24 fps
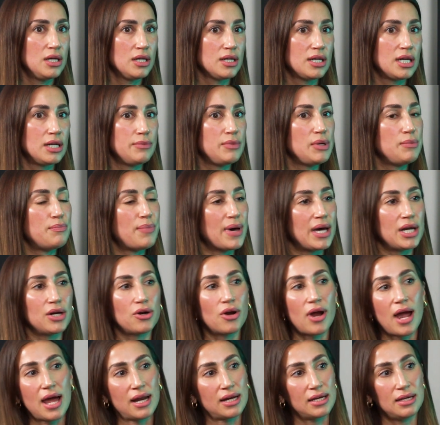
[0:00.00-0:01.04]
going to be better
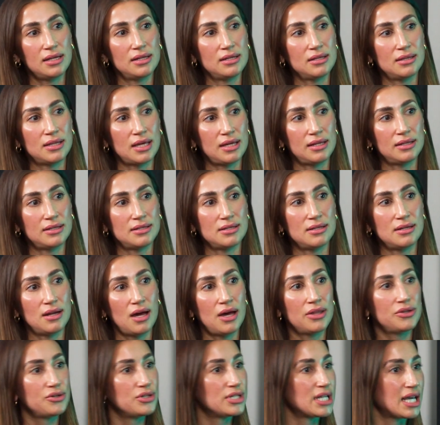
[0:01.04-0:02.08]
at it than
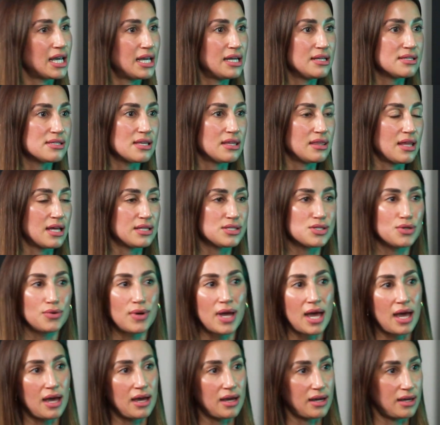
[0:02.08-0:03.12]
other days, and that's
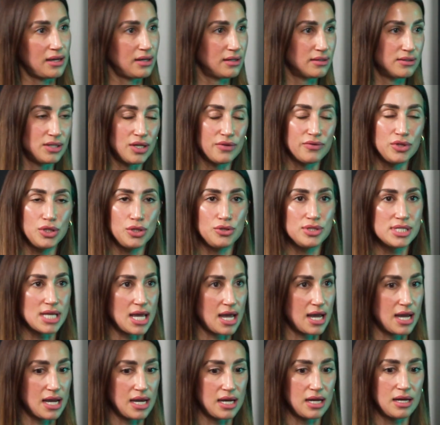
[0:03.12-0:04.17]
okay. You have a new
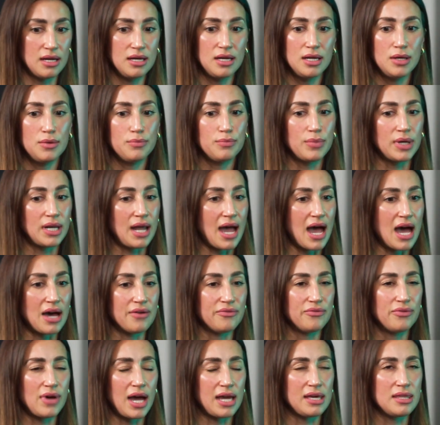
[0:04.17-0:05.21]
day, but
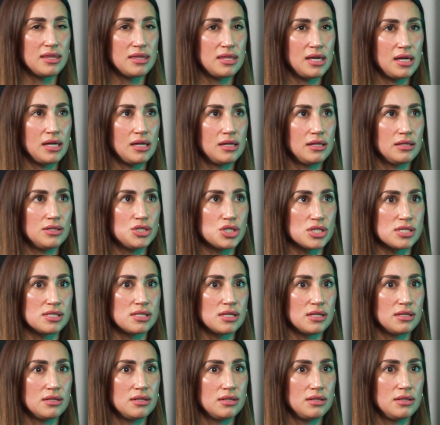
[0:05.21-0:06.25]
I think just,
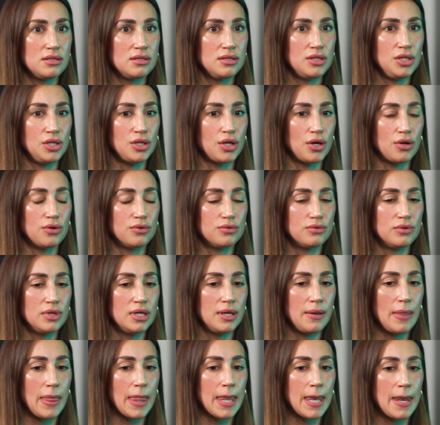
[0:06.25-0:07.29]
you know,
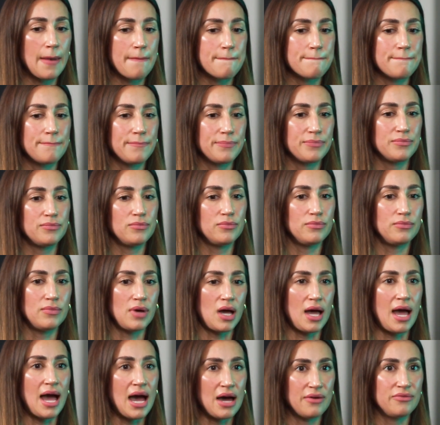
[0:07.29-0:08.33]

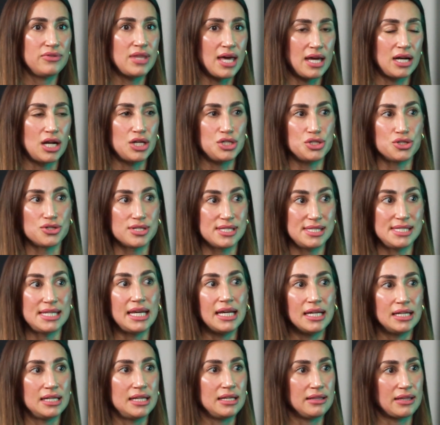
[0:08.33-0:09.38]
have that
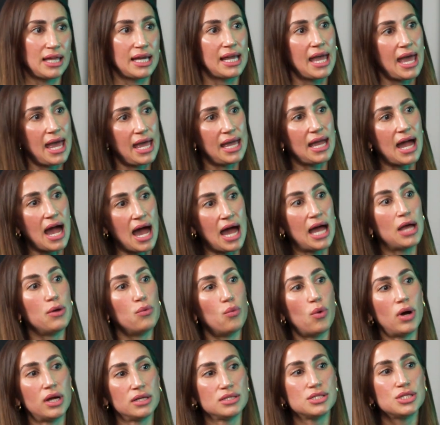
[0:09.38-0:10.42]
understanding like, hey, I
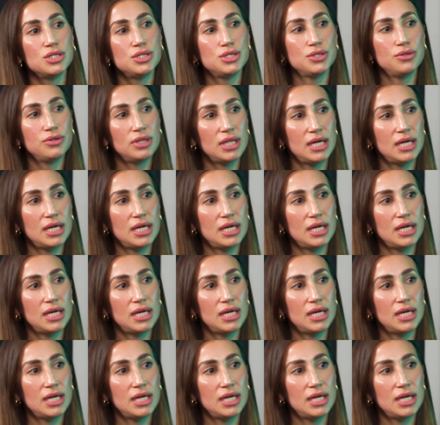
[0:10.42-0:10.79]
want to do